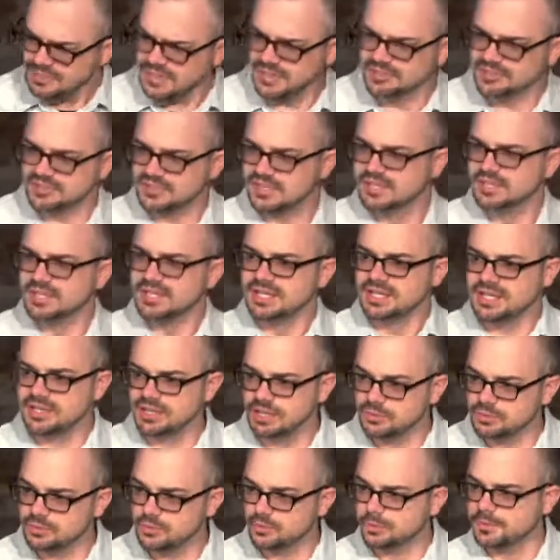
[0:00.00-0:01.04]
And so
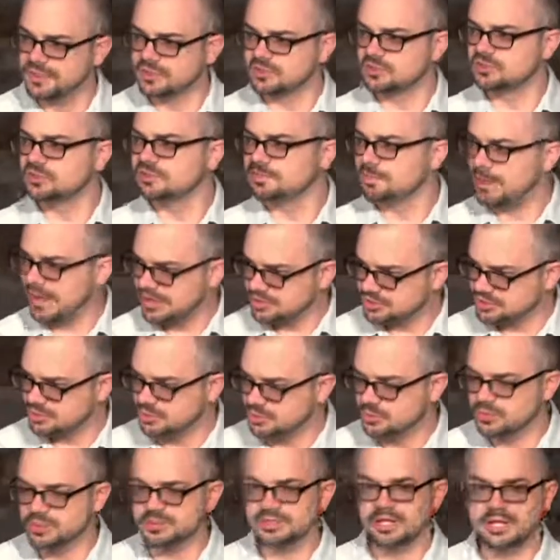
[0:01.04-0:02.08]
there will be a
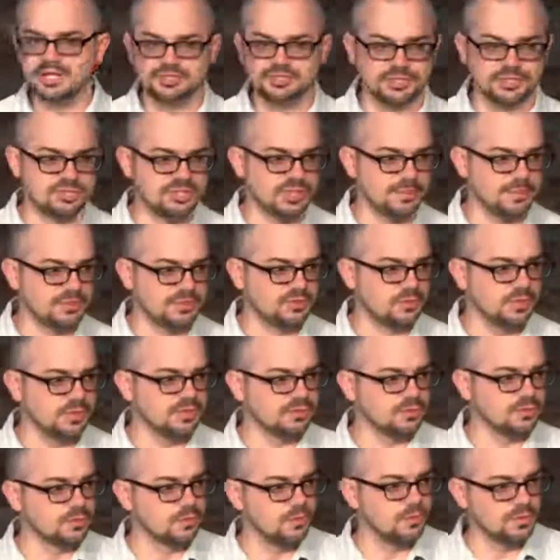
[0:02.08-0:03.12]
special relationship between
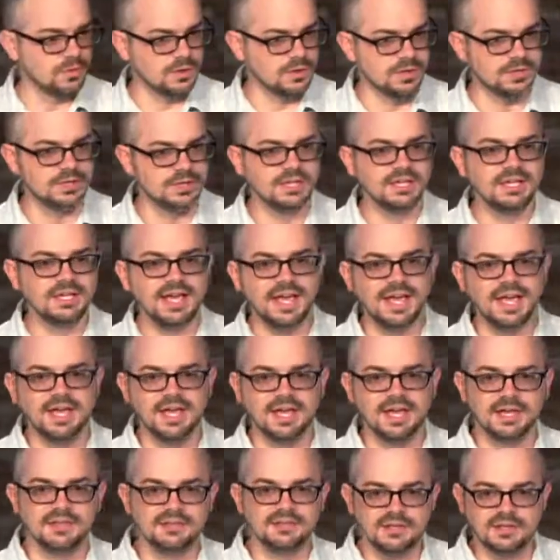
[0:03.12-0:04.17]
the Lord
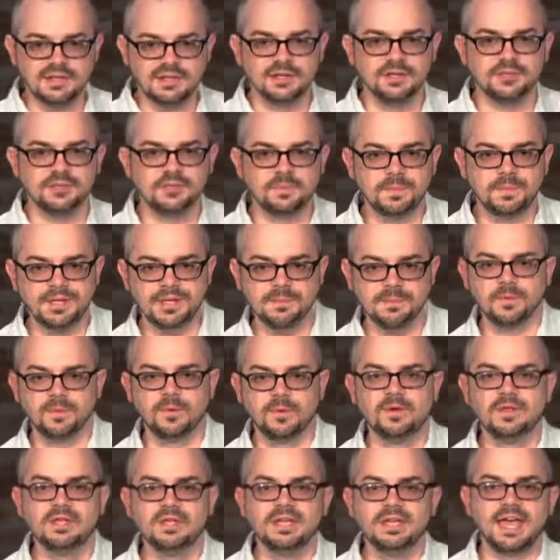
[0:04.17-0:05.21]
and His
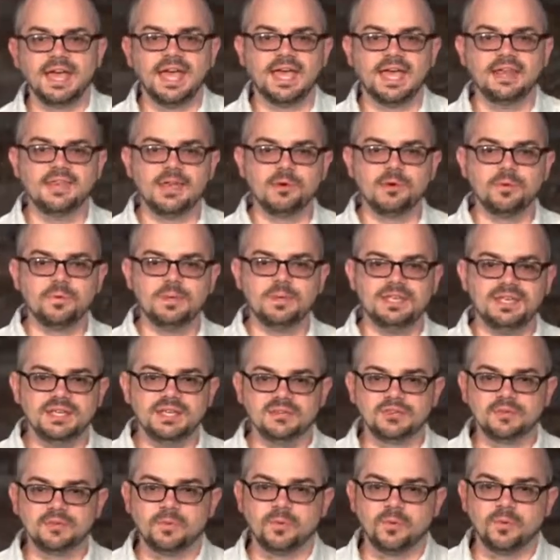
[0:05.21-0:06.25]
people, and they will be
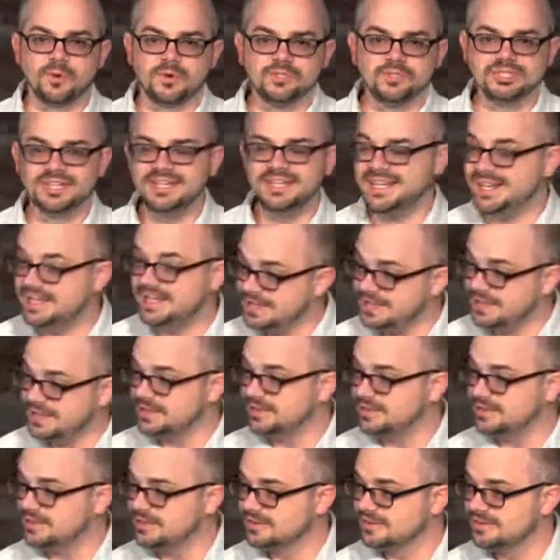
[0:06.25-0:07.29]
His portion
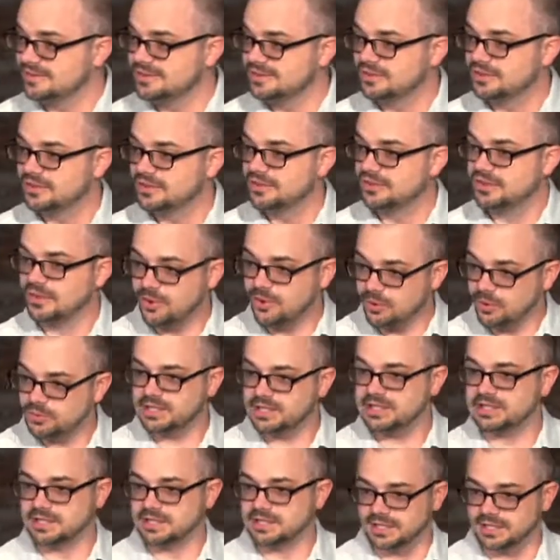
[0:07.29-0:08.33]
in the
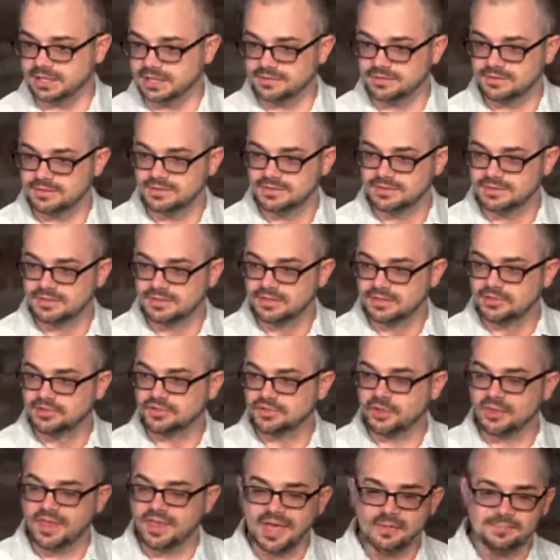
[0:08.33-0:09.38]
Holy Land.
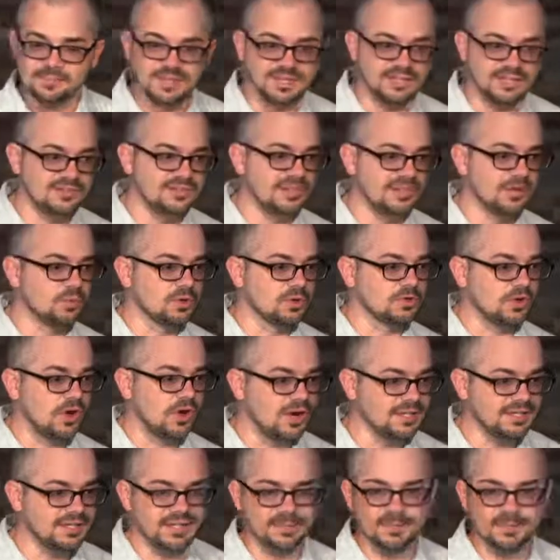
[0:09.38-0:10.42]
So that means that we're
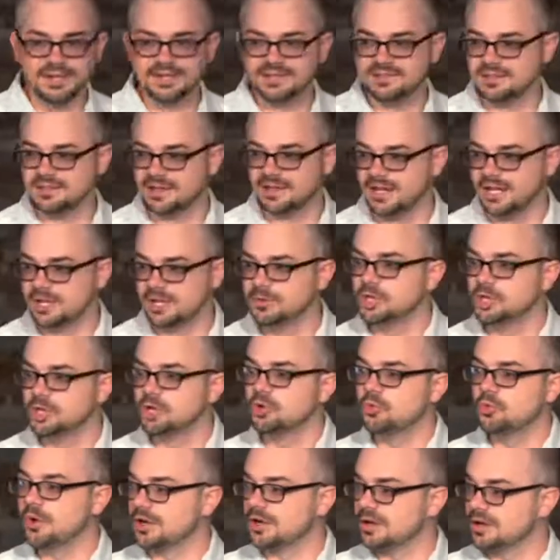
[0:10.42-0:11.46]
talking about a time
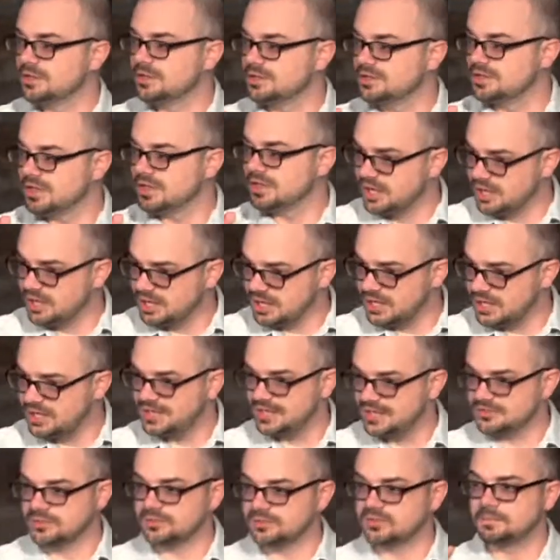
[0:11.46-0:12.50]
where God
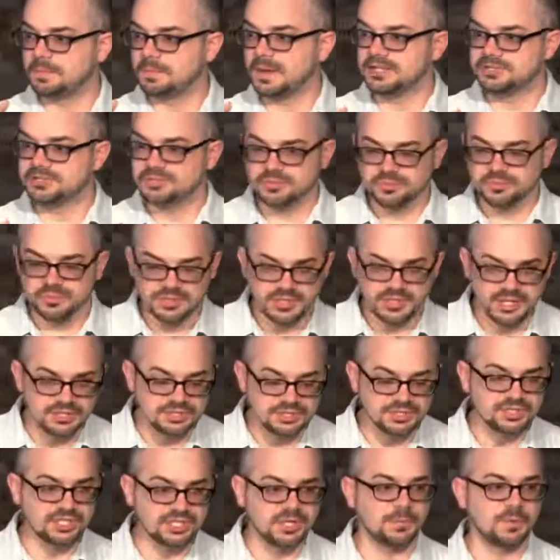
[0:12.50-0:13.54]
has a special
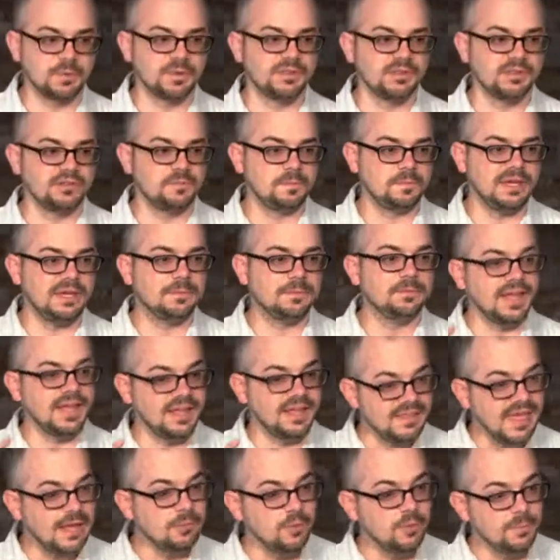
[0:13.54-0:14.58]
relationship with His people,
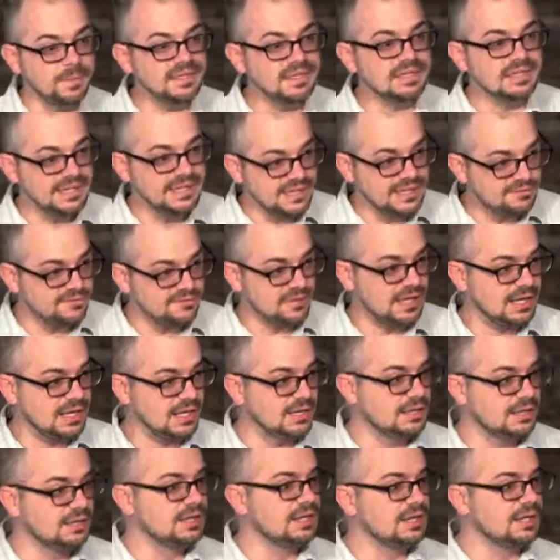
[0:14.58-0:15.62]
and they will be
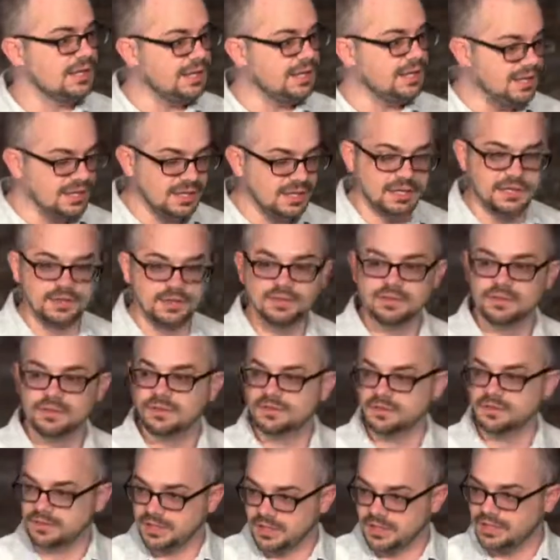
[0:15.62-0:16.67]
living in
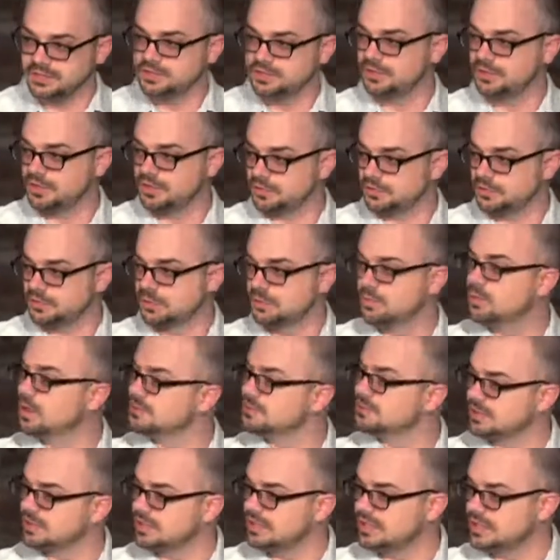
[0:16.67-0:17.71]
the land of Israel
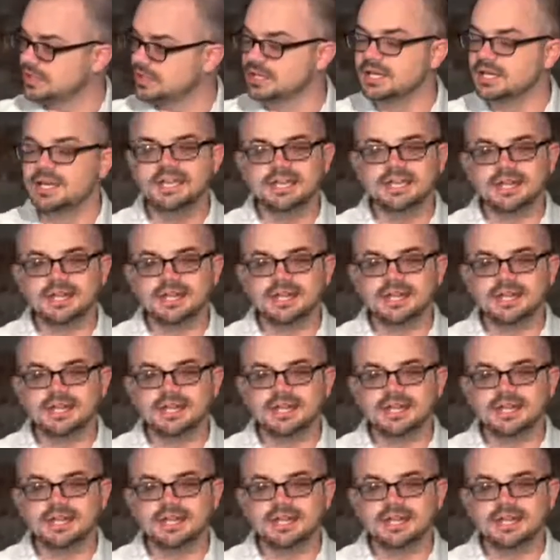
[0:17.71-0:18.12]
once again.